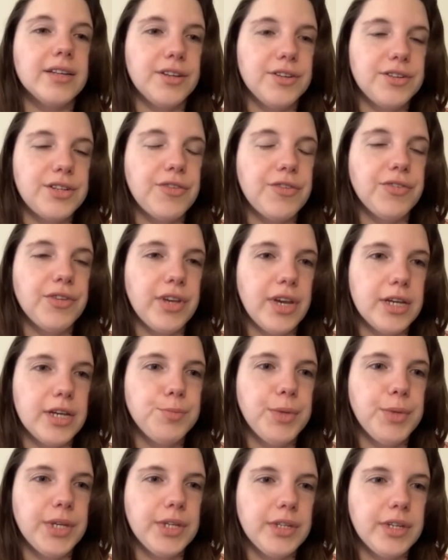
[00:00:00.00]
there definitely has
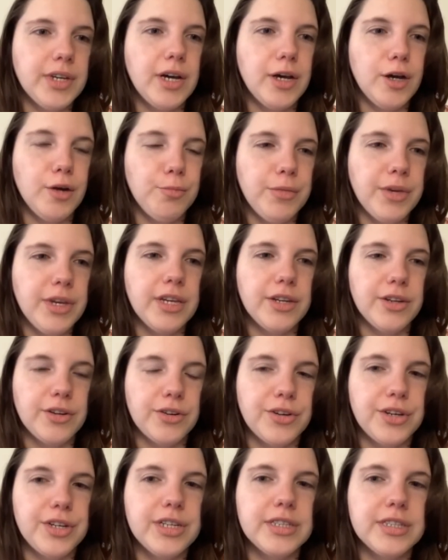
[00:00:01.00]
been um,
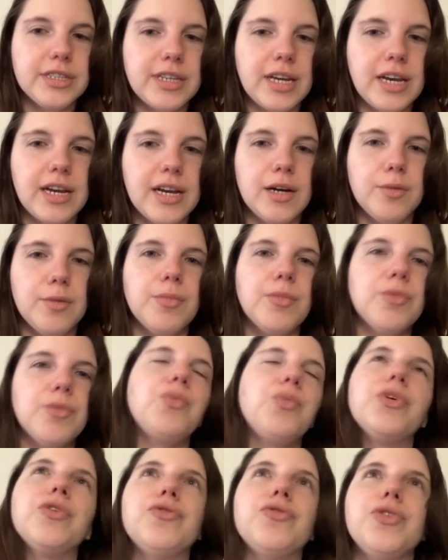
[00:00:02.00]
increase. Um,
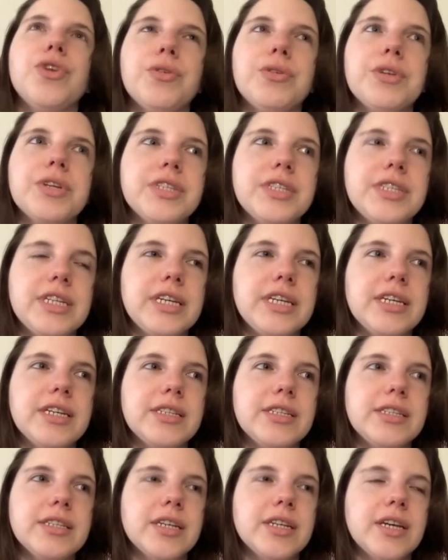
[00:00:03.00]
we've noticed
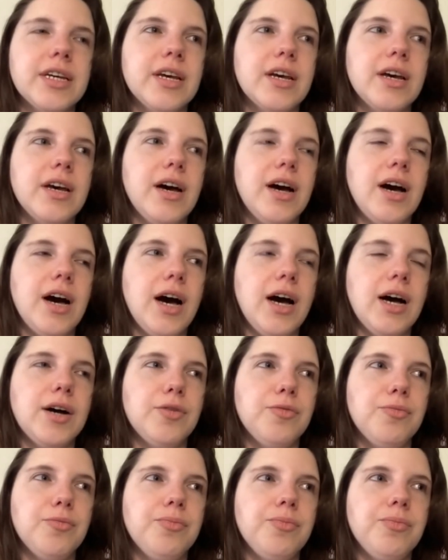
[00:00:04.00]
it
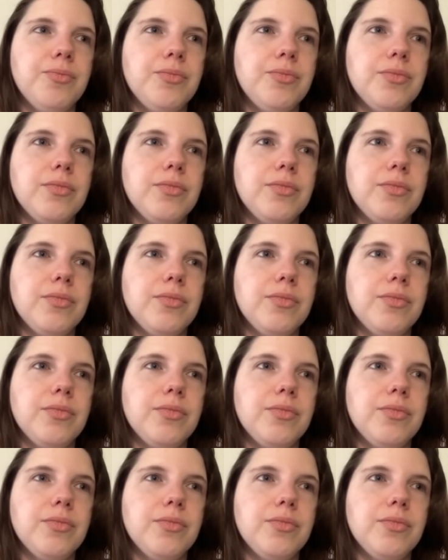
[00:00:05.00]
um,